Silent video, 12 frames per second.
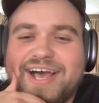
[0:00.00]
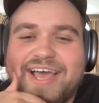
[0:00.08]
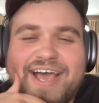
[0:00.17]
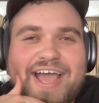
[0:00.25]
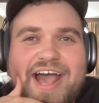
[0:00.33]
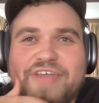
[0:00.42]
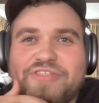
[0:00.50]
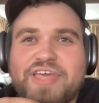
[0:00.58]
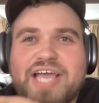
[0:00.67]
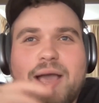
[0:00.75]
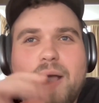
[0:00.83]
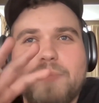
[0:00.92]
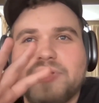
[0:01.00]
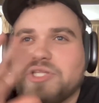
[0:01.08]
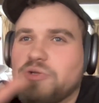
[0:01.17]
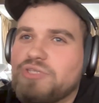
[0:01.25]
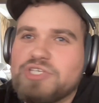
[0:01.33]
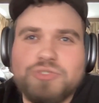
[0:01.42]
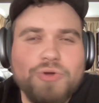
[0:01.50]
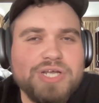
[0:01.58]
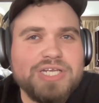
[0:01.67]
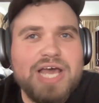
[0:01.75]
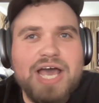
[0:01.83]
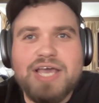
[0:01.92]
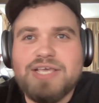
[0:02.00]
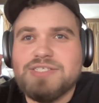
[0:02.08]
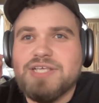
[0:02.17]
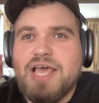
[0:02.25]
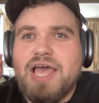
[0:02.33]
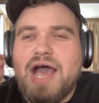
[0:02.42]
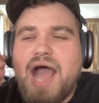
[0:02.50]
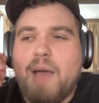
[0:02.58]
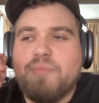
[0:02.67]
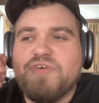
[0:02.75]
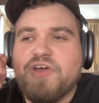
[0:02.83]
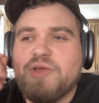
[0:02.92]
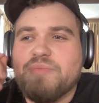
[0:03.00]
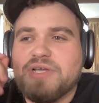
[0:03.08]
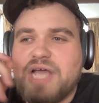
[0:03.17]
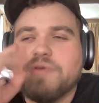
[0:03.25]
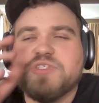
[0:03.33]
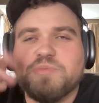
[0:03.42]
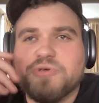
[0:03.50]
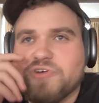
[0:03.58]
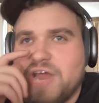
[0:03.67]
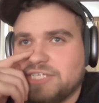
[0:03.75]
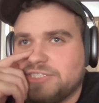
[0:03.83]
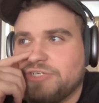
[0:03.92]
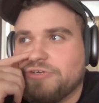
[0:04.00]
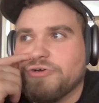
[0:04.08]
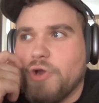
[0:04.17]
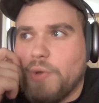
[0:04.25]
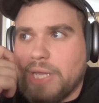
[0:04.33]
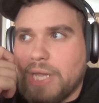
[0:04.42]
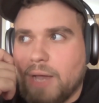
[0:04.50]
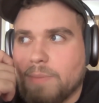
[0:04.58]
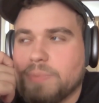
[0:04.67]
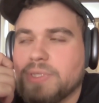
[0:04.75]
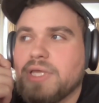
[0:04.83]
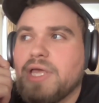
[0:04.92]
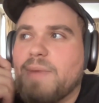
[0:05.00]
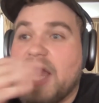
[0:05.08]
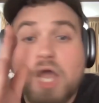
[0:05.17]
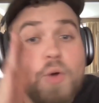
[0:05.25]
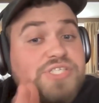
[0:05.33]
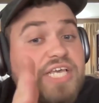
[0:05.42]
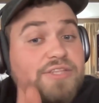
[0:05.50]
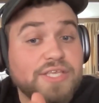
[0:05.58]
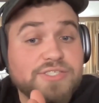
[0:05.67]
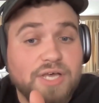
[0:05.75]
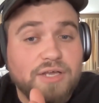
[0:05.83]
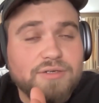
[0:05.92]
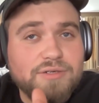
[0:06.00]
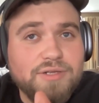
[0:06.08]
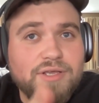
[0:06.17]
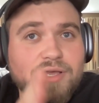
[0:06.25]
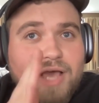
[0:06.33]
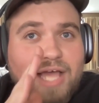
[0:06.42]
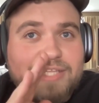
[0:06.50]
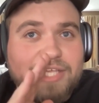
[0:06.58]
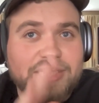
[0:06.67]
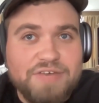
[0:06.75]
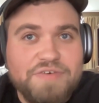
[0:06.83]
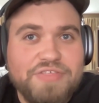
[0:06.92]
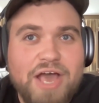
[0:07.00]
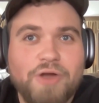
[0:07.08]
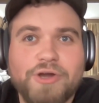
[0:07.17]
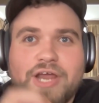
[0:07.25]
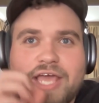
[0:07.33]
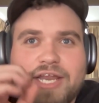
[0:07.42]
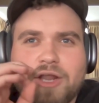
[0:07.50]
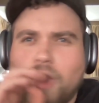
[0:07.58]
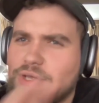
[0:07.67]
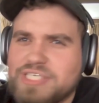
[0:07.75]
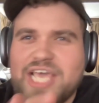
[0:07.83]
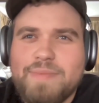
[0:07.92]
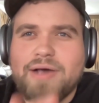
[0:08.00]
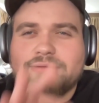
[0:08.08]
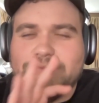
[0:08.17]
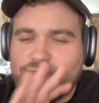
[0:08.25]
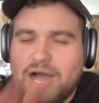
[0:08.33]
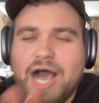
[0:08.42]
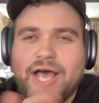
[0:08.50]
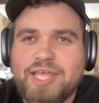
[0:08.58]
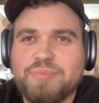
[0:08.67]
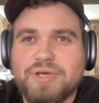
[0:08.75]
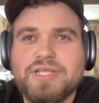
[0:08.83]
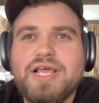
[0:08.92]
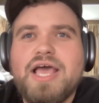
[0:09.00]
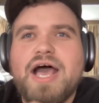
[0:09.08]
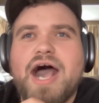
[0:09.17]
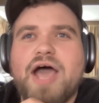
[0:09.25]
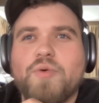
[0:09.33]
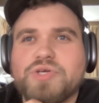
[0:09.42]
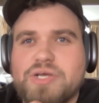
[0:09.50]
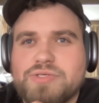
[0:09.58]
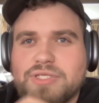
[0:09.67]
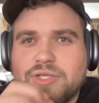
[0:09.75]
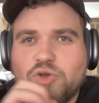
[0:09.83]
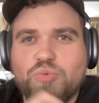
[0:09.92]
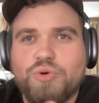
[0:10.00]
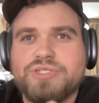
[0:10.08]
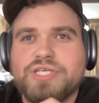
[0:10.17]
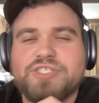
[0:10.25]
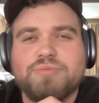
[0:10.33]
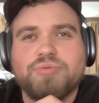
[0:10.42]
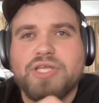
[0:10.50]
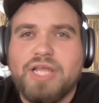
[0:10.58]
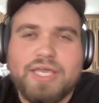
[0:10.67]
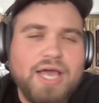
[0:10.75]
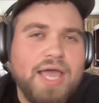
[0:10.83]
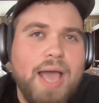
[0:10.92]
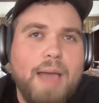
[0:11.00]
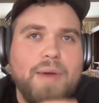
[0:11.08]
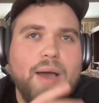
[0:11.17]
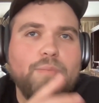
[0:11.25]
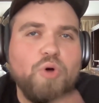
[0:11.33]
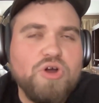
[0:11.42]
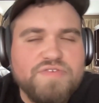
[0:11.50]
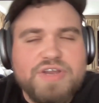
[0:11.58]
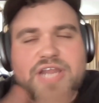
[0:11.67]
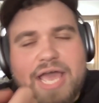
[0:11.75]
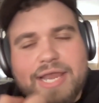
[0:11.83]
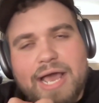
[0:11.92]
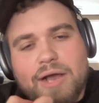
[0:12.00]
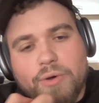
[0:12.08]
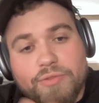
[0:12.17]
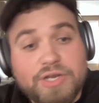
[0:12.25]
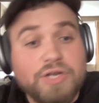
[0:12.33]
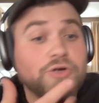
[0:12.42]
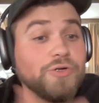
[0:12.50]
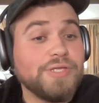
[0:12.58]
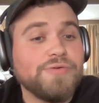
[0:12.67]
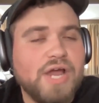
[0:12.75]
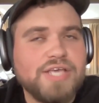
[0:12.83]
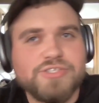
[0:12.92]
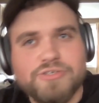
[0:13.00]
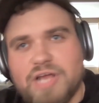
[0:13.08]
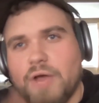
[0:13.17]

I think I'm a little disorganized. I was a procrastinator growing up. I always get things done at the 11th hour. Yep. And it always came out fine, but I wish I was a little more disciplined. Like I'm more of a night owl than an early riser.